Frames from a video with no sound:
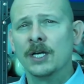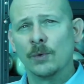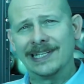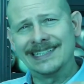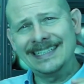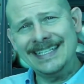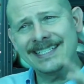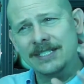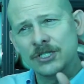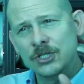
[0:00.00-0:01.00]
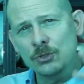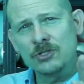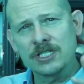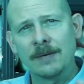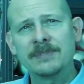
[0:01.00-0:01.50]
we at least do
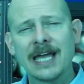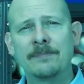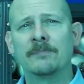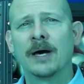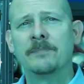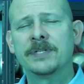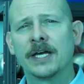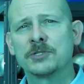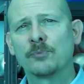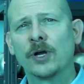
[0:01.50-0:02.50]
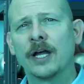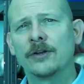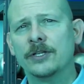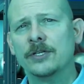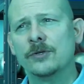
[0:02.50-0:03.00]
some type of bump test
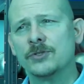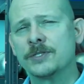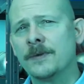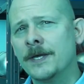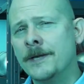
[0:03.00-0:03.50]
prior to use.